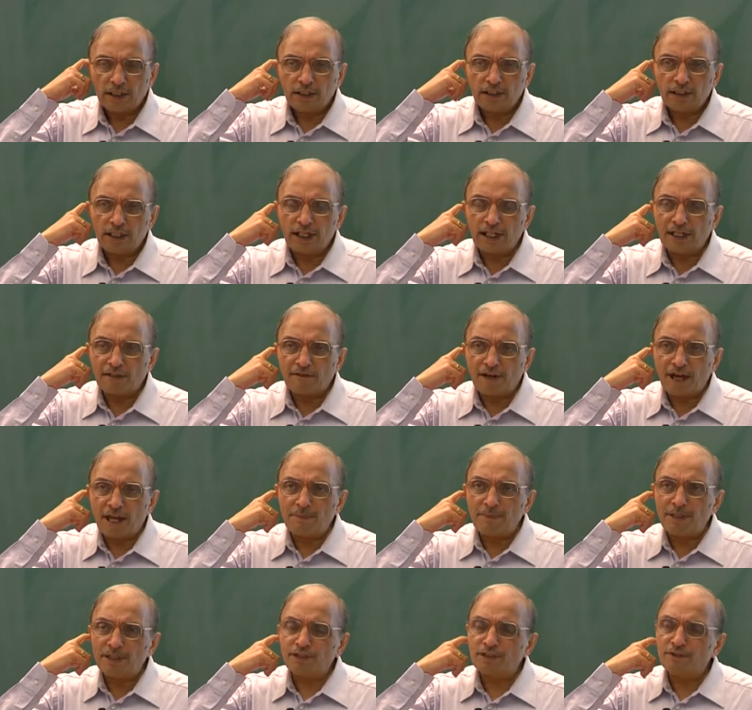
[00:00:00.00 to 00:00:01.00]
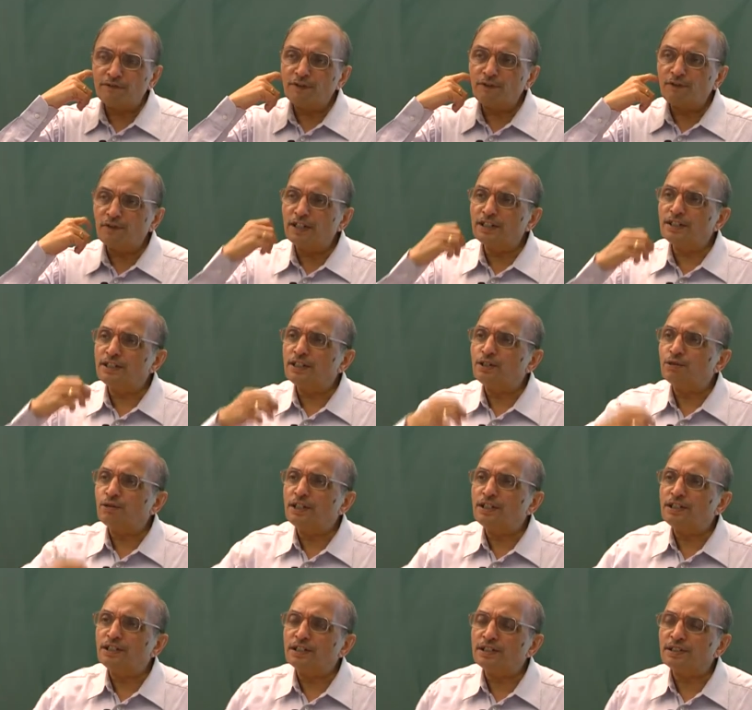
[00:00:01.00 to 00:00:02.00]
the requirements of different
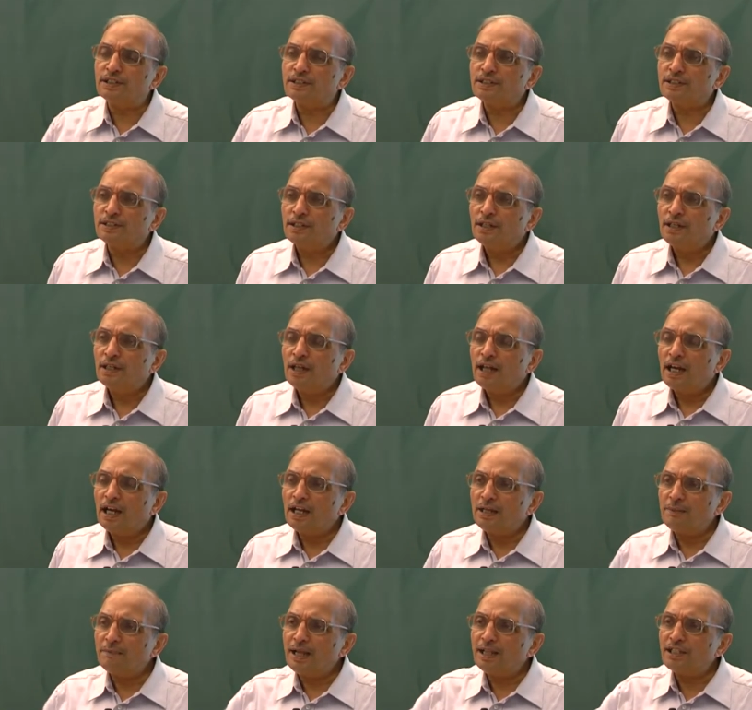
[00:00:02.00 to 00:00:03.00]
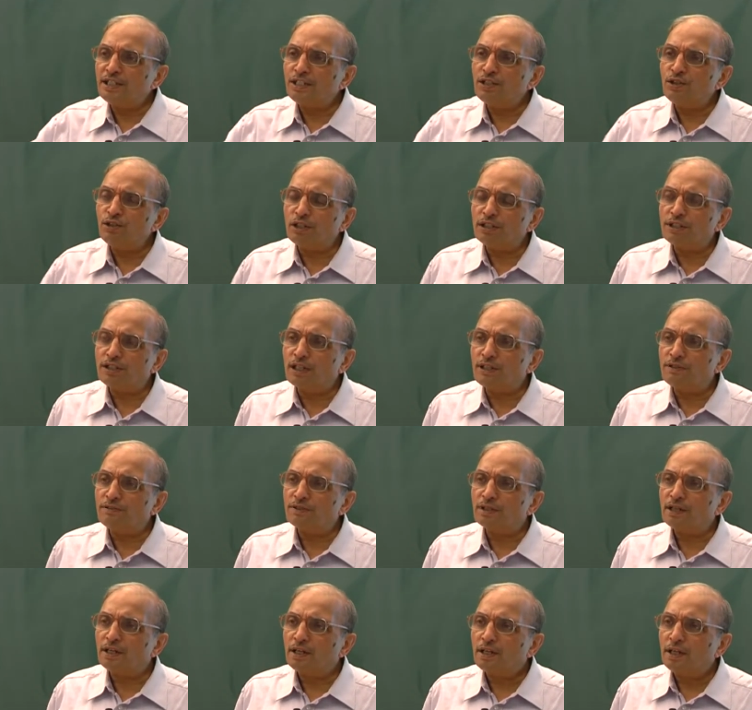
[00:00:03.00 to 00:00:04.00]
situations and imagine
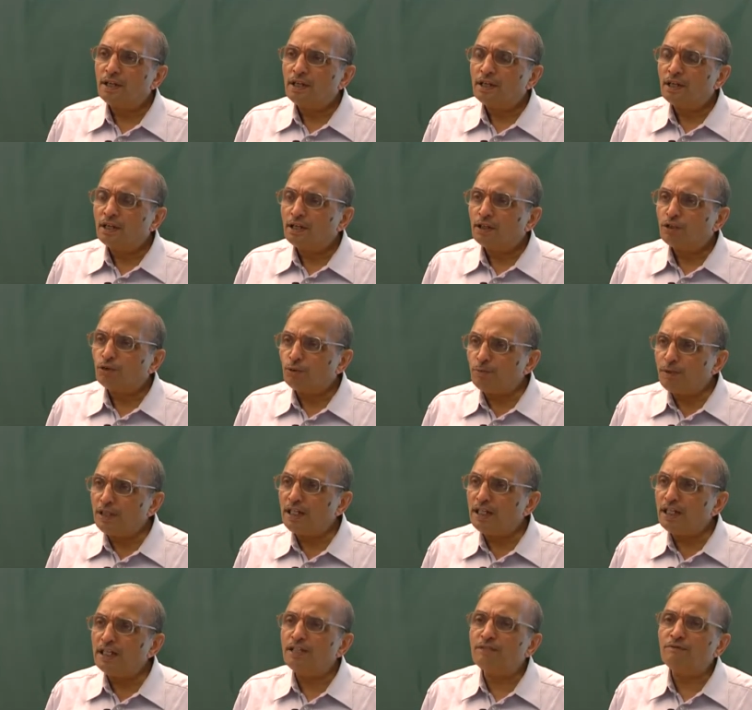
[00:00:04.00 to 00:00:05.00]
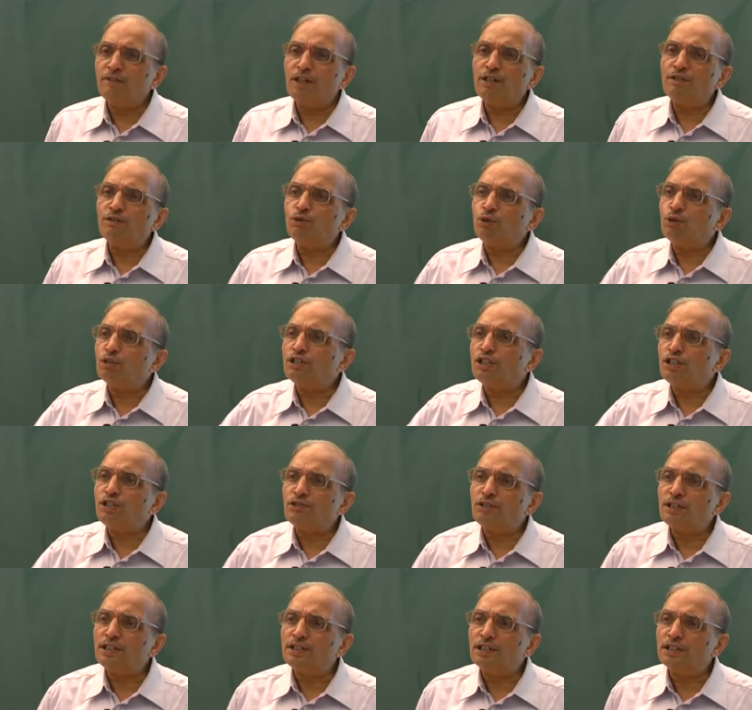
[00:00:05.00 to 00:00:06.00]
yourselves to be in one of those
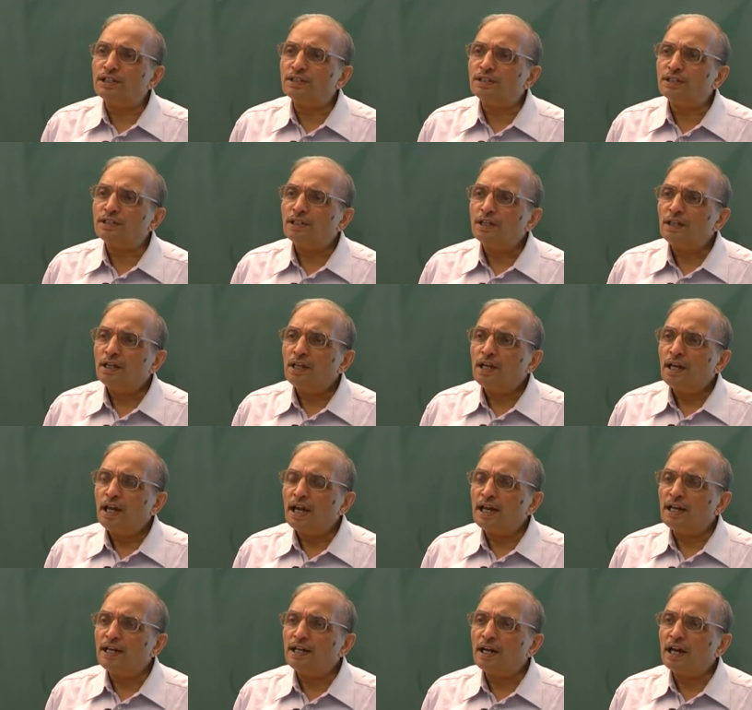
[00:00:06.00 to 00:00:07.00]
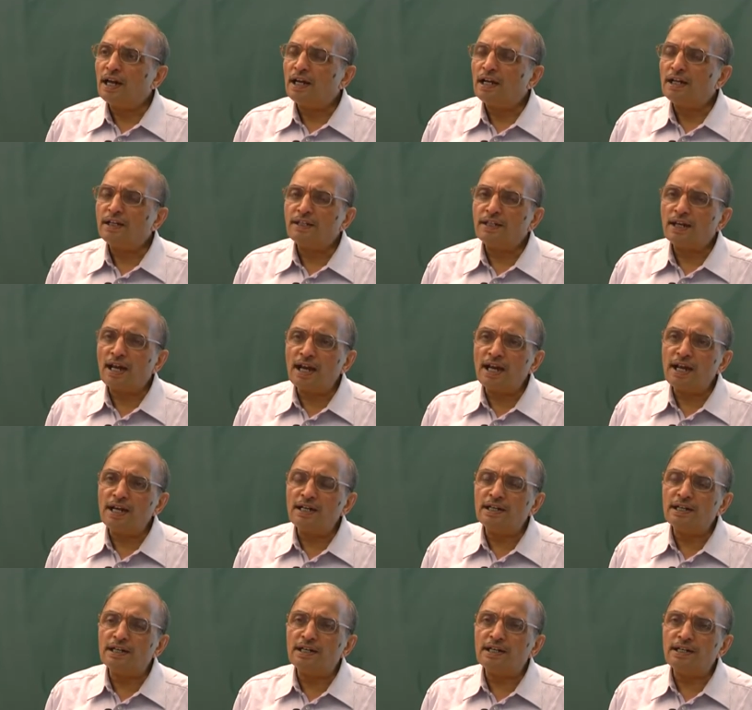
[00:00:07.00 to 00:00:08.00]
situations and try
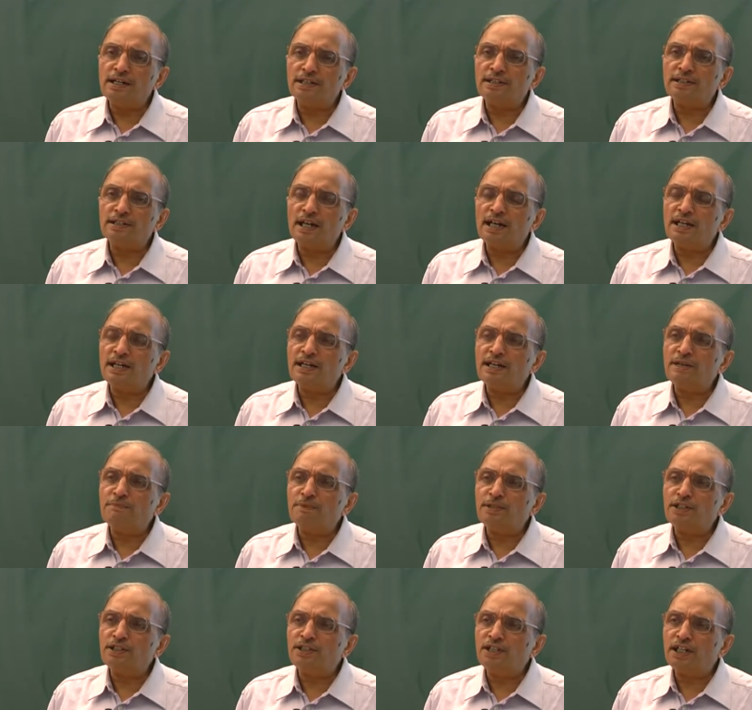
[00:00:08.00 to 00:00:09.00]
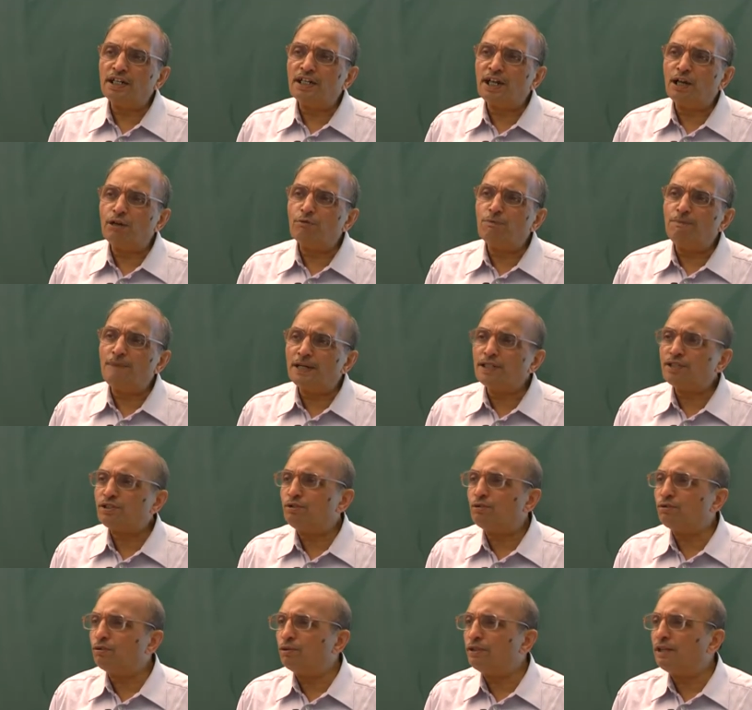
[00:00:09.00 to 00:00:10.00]
and understand and appreciate how best
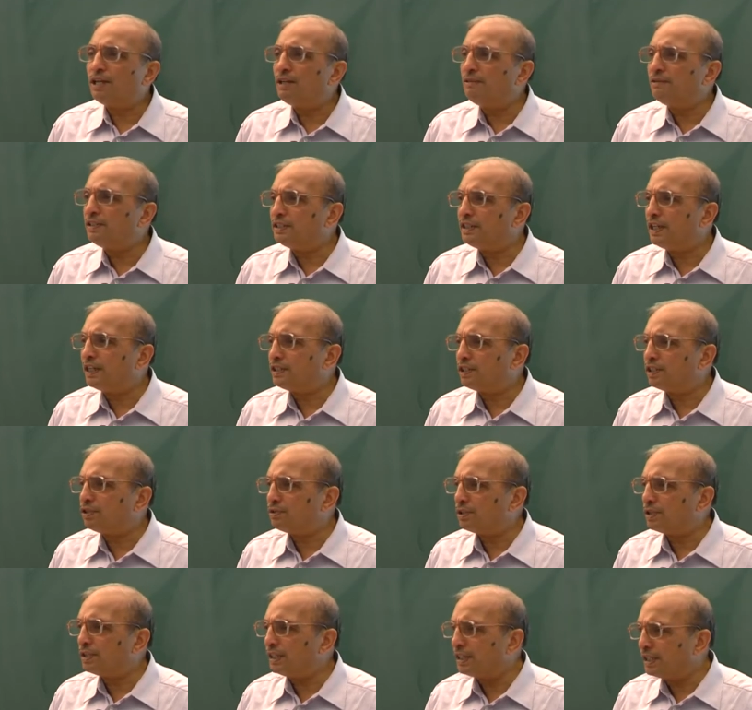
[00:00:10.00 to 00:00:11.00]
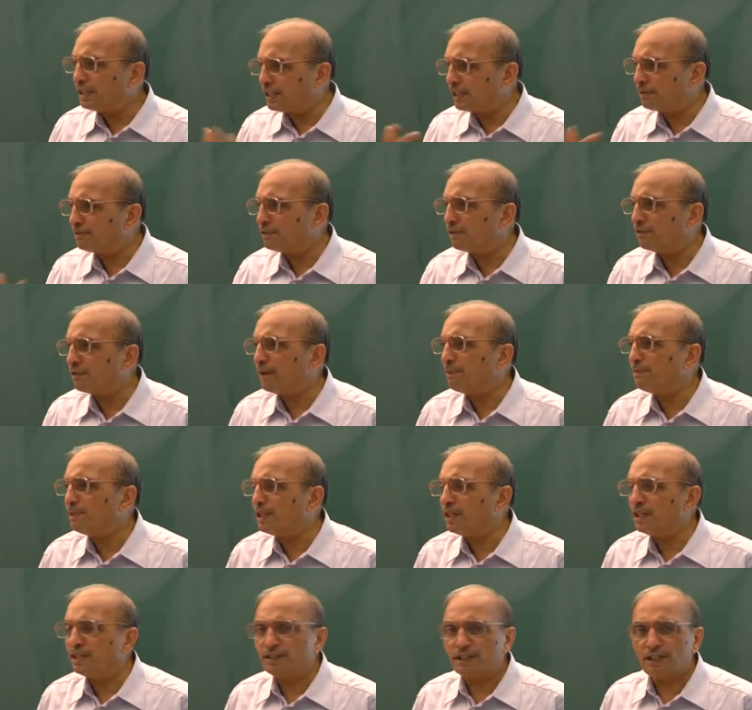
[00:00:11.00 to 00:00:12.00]
you could deal with that situation in terms of
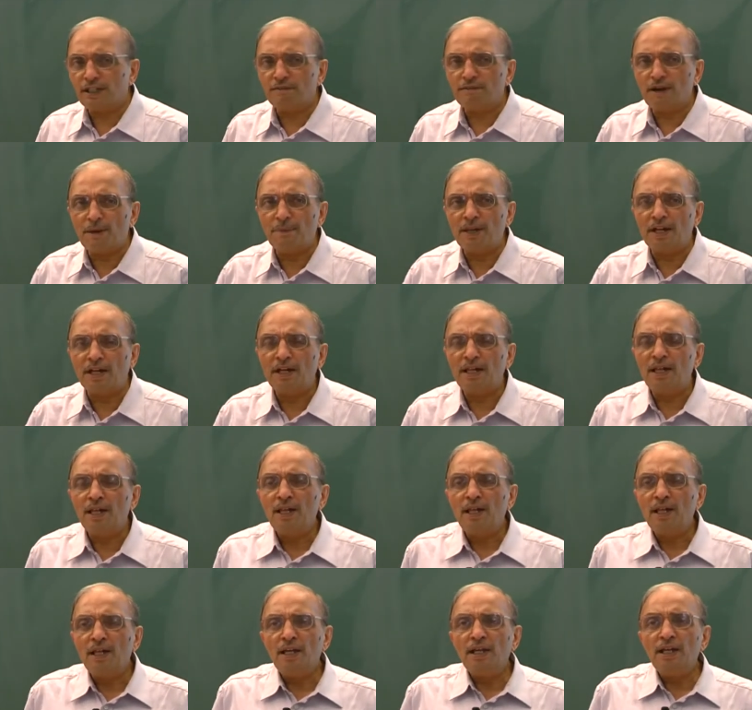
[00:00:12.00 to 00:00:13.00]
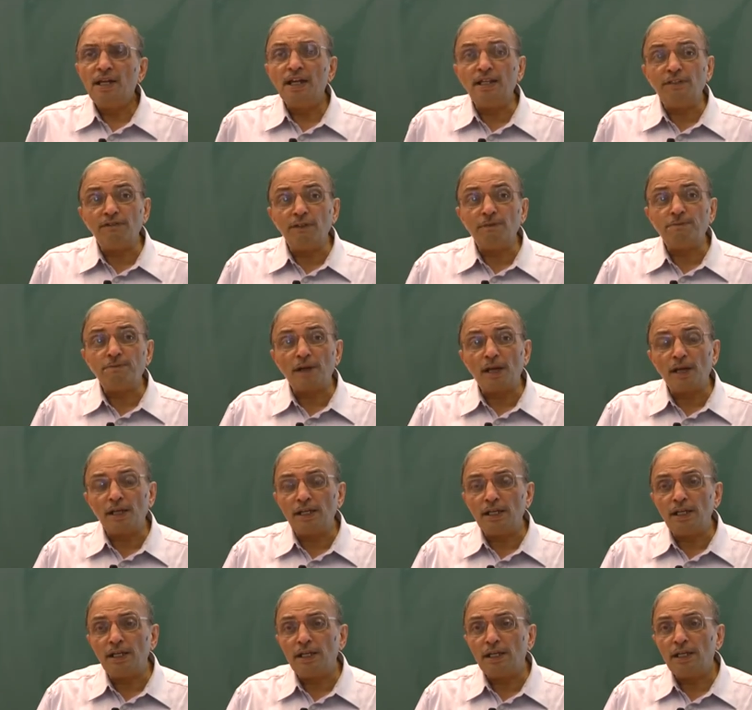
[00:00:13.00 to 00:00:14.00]
communication requirement, it will
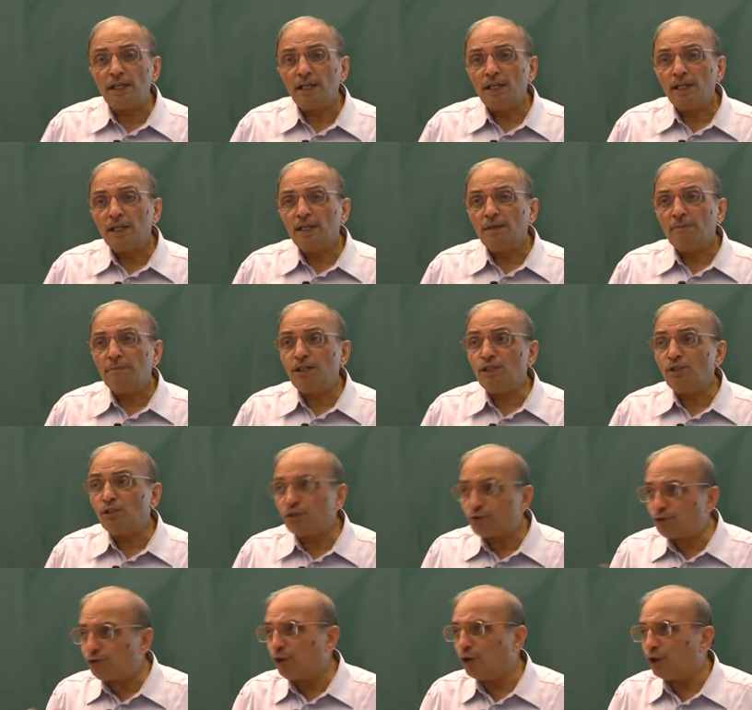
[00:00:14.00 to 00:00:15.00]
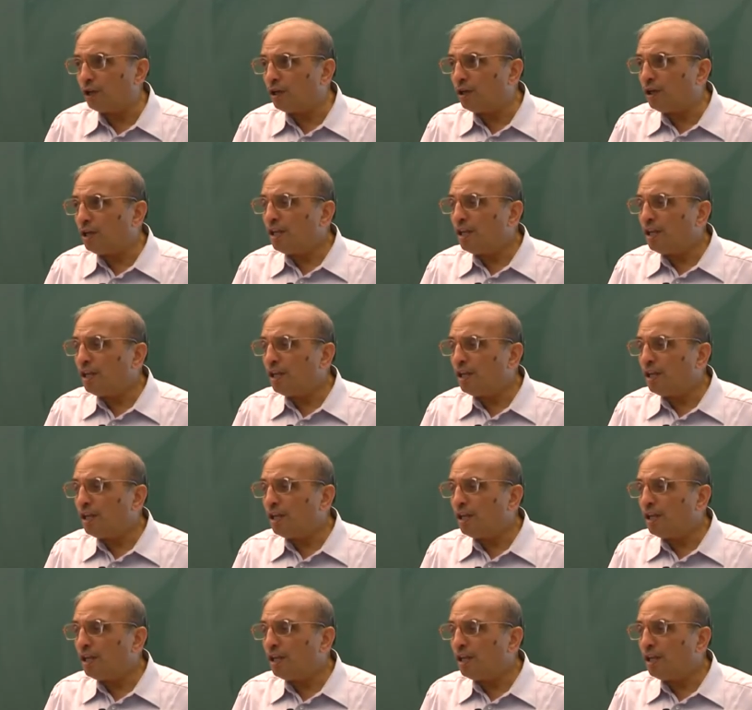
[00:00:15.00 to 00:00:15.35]
probably be useful